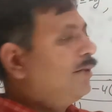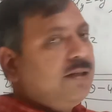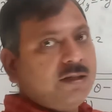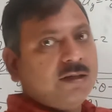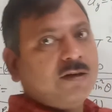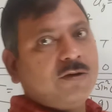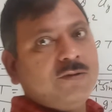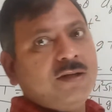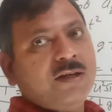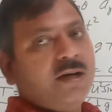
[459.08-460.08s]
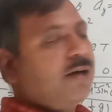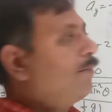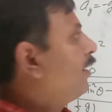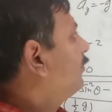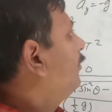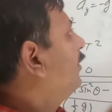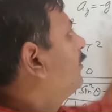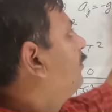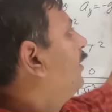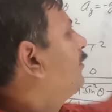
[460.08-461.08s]
the ground, or maximum
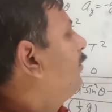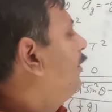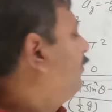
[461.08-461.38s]
displacement